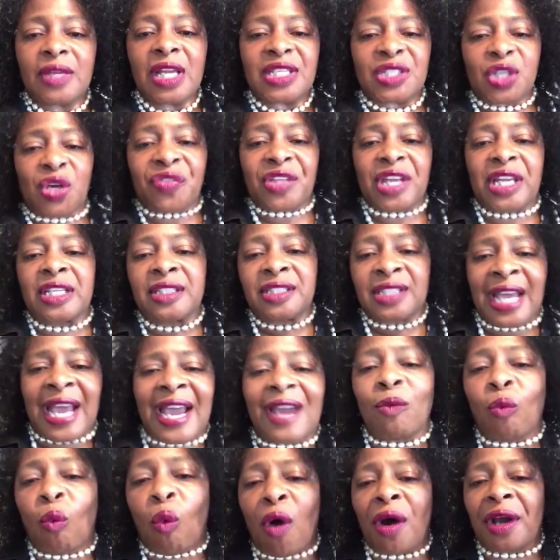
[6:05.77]
So that
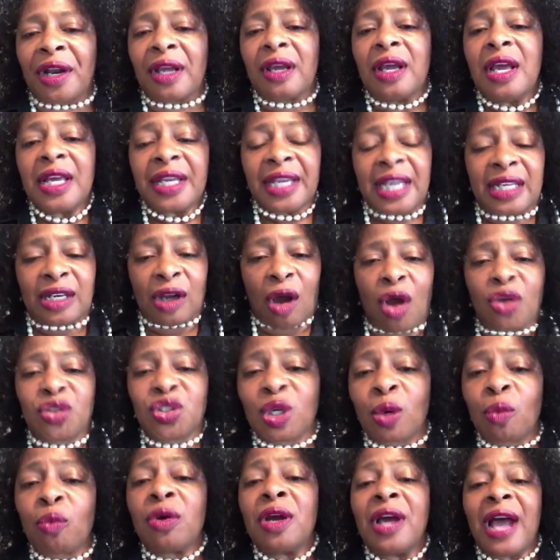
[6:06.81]
Time Warner can
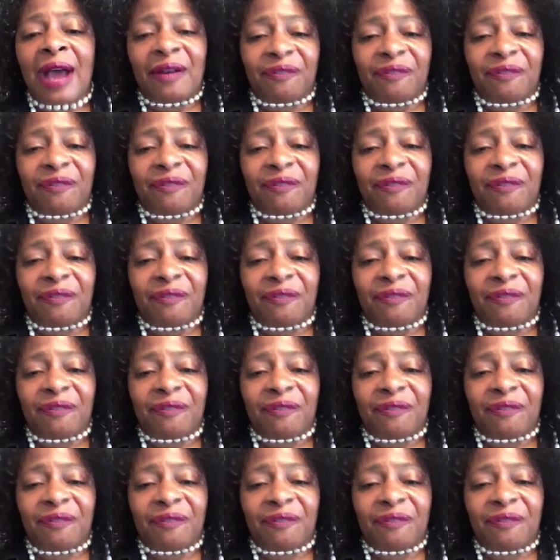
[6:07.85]
also